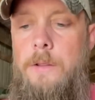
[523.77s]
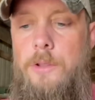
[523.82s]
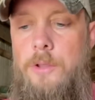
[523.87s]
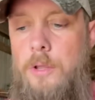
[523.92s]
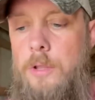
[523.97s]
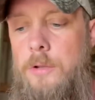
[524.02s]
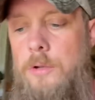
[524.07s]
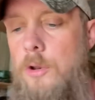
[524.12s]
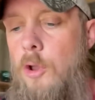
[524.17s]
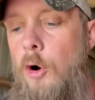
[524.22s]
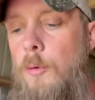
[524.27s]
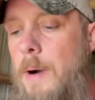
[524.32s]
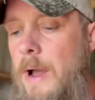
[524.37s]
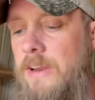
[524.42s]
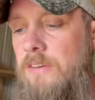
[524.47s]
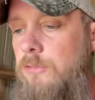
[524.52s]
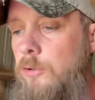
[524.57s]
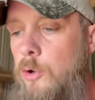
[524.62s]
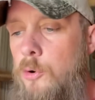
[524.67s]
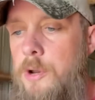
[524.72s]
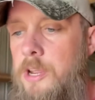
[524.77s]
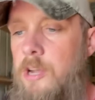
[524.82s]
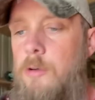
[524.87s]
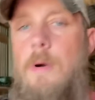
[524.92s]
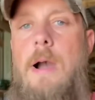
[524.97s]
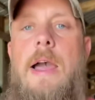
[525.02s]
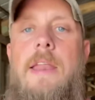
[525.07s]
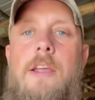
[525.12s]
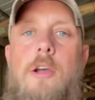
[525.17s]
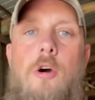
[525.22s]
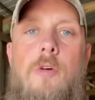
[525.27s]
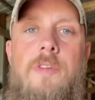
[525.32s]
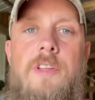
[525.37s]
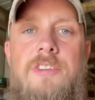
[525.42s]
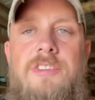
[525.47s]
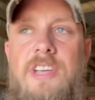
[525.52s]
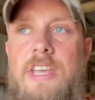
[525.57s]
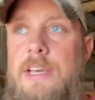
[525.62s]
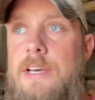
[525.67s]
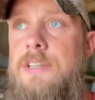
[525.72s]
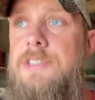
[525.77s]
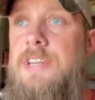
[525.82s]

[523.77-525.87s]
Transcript: Nobody's looting and rioting over these kids,